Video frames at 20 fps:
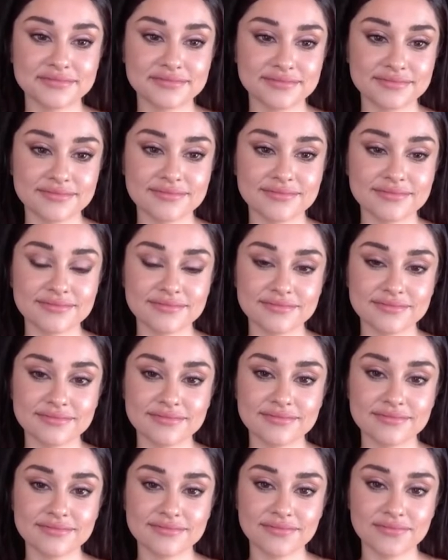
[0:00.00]

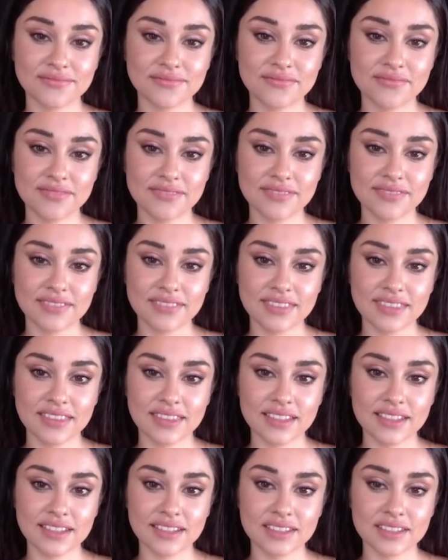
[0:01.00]

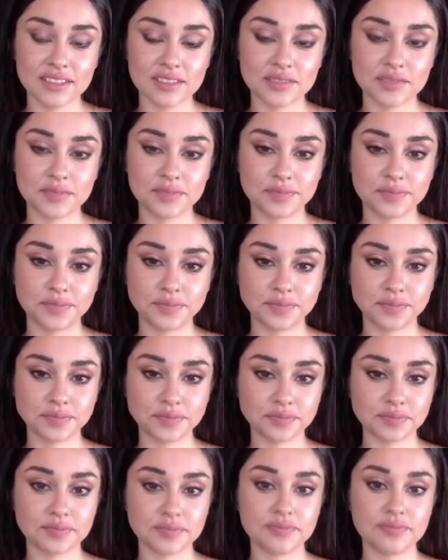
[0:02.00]

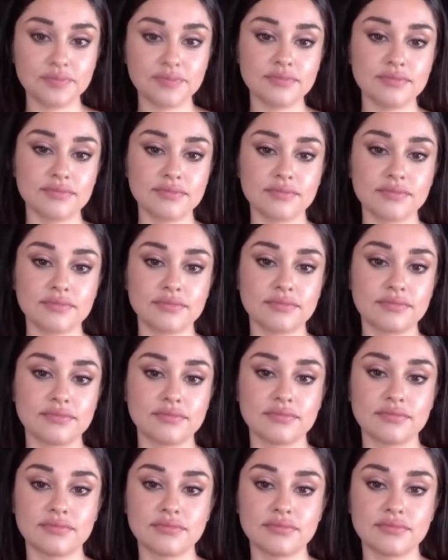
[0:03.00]
[no speech]